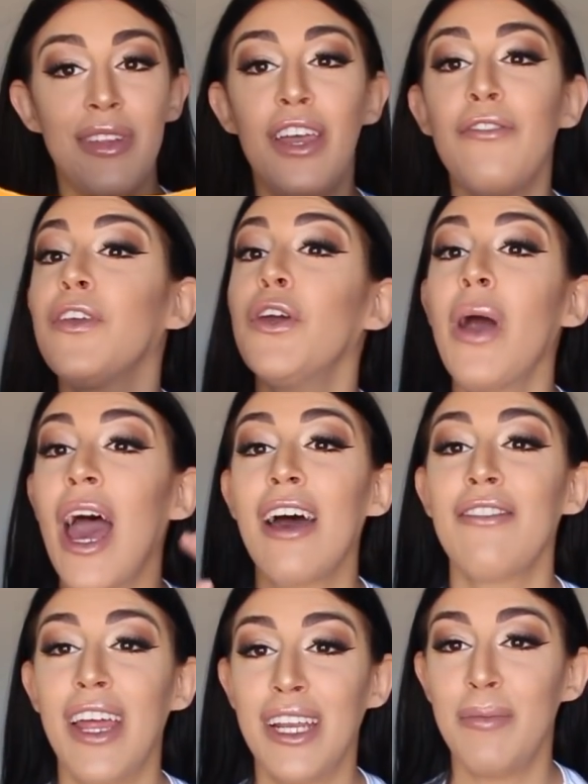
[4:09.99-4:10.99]
If you
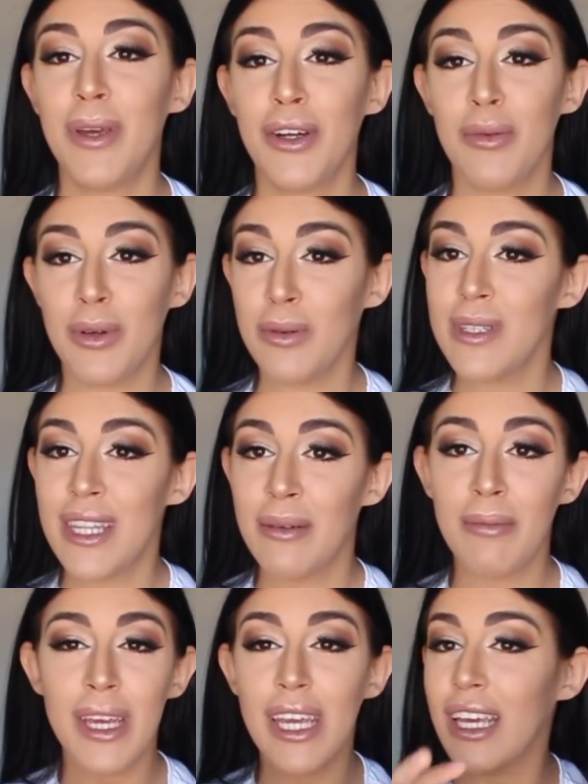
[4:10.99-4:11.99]
have any bigger boobs
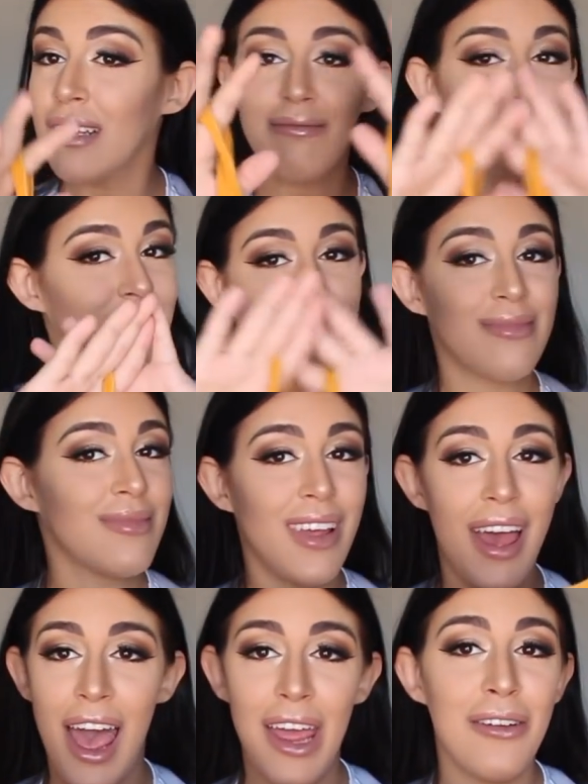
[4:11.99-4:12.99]
than me,
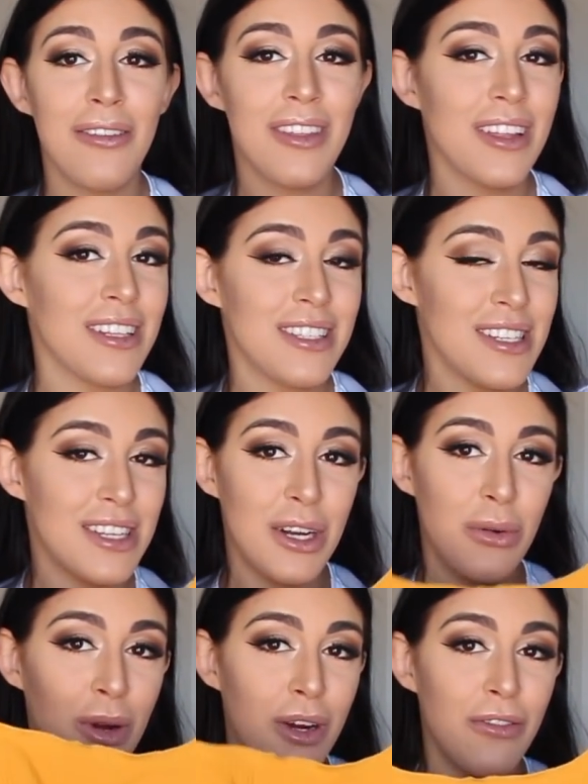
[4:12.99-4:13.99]
I don't think this is going
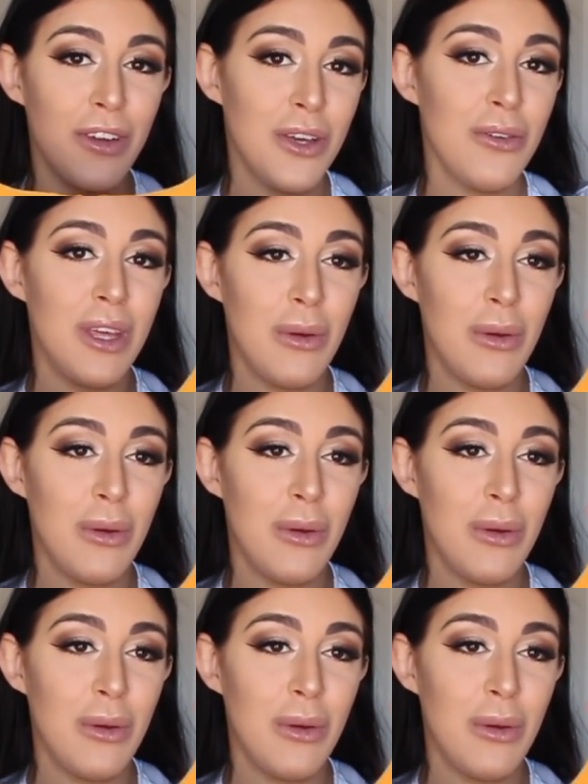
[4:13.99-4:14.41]
to work for you.